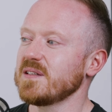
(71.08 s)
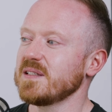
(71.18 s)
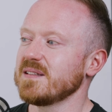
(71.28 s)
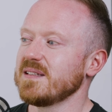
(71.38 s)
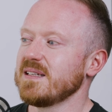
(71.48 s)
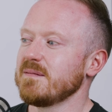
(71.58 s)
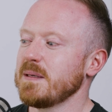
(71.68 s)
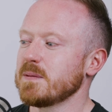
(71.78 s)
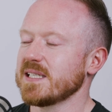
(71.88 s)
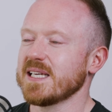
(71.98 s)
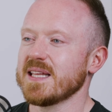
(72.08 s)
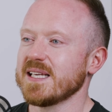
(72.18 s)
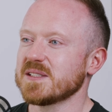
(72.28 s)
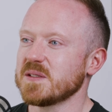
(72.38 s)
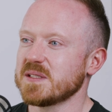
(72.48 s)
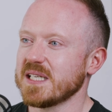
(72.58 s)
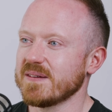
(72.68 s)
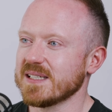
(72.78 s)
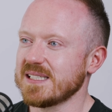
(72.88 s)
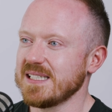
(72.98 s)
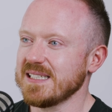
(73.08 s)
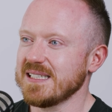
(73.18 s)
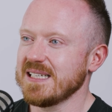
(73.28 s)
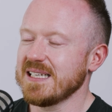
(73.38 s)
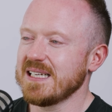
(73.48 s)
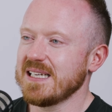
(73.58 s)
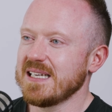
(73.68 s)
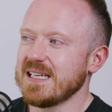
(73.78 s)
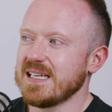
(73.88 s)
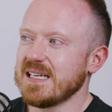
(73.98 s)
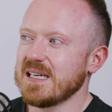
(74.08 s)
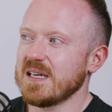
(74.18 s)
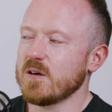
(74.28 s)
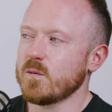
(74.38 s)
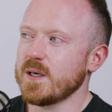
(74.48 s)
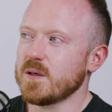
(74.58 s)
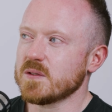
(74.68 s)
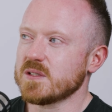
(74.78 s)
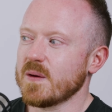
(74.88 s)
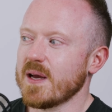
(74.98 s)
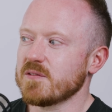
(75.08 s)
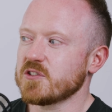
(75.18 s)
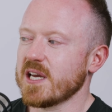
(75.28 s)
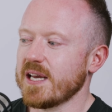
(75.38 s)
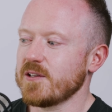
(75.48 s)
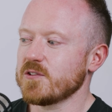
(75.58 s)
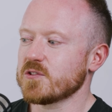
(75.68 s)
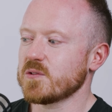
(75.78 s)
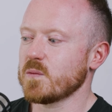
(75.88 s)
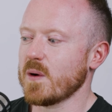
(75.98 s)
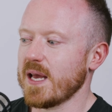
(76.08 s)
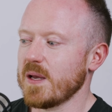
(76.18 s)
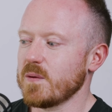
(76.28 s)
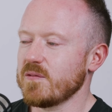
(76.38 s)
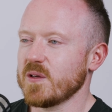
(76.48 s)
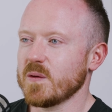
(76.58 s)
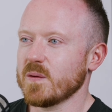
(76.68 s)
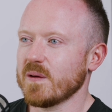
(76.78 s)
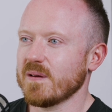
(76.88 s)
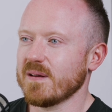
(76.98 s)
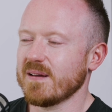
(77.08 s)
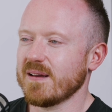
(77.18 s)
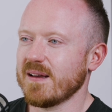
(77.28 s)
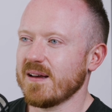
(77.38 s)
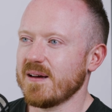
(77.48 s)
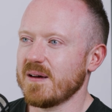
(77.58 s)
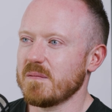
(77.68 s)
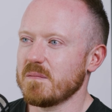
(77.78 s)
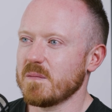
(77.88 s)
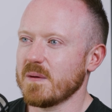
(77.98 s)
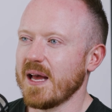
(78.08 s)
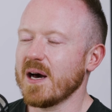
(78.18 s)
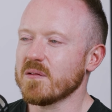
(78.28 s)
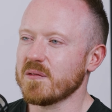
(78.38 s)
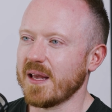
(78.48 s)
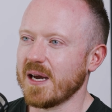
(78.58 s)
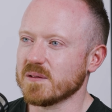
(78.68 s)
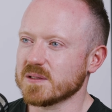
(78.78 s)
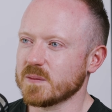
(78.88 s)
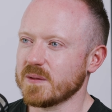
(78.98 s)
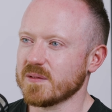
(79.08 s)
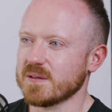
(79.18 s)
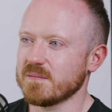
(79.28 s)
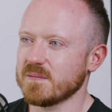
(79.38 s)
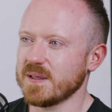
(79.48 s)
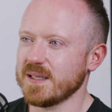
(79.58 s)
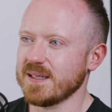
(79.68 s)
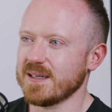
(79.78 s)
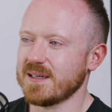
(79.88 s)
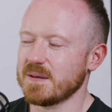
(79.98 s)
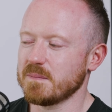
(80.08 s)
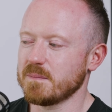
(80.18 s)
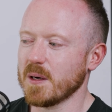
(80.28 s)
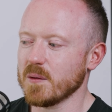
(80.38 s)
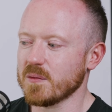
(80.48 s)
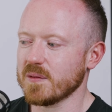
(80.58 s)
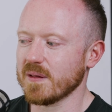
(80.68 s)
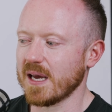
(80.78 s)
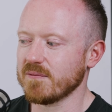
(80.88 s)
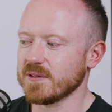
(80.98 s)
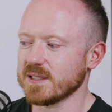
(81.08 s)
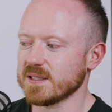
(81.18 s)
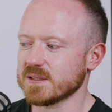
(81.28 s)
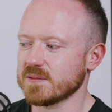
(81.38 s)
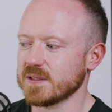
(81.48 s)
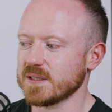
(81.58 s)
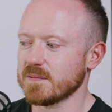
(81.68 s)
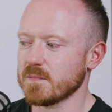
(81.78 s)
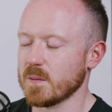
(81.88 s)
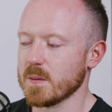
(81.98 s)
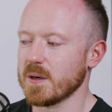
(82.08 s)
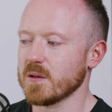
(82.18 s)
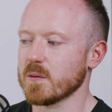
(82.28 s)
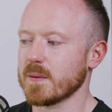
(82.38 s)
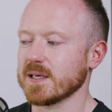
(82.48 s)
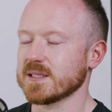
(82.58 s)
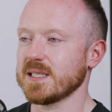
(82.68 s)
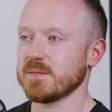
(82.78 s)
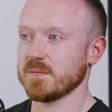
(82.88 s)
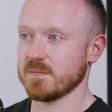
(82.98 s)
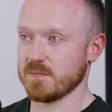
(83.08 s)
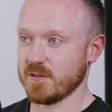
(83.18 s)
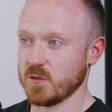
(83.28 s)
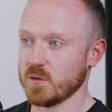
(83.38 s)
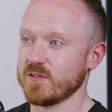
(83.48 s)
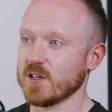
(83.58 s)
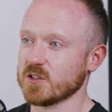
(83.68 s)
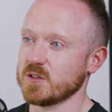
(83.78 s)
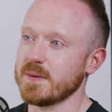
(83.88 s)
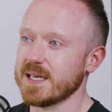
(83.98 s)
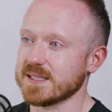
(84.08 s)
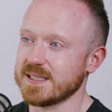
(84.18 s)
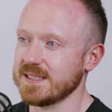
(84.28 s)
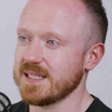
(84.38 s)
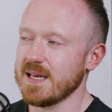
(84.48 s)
at people taking things too seriously. We also have changed the way we view health now. So we are both advocates for, well, we both were practicing before functional medicine.